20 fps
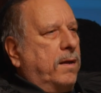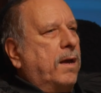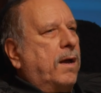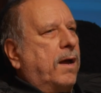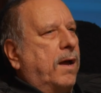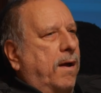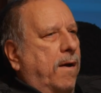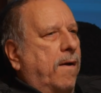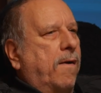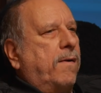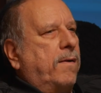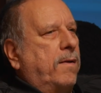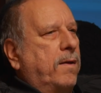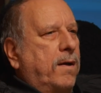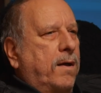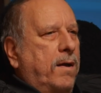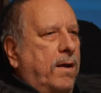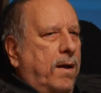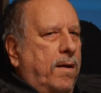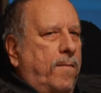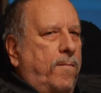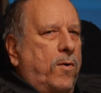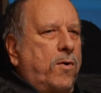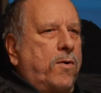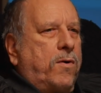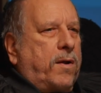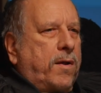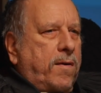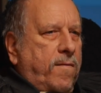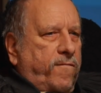Yeah. I'm
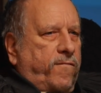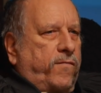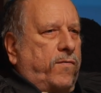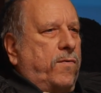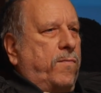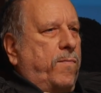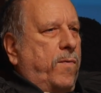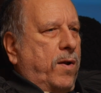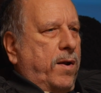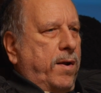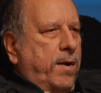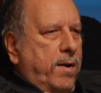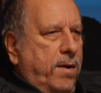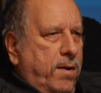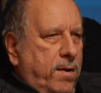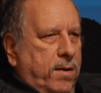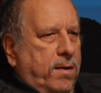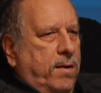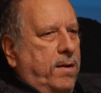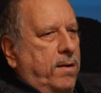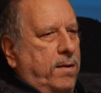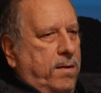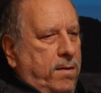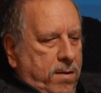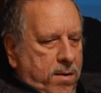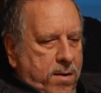looking for one, a